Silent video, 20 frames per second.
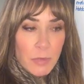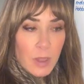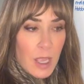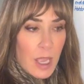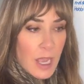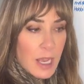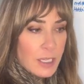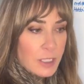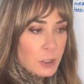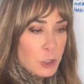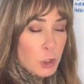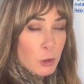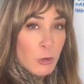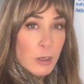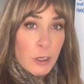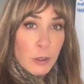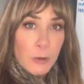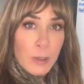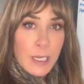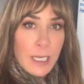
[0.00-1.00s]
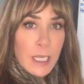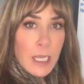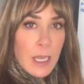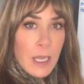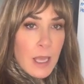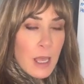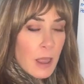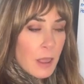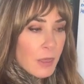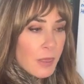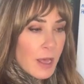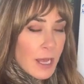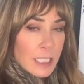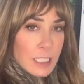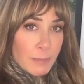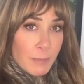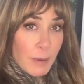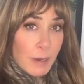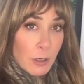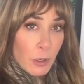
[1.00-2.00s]
and trickery that's
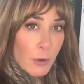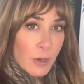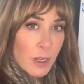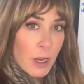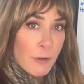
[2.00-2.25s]
been going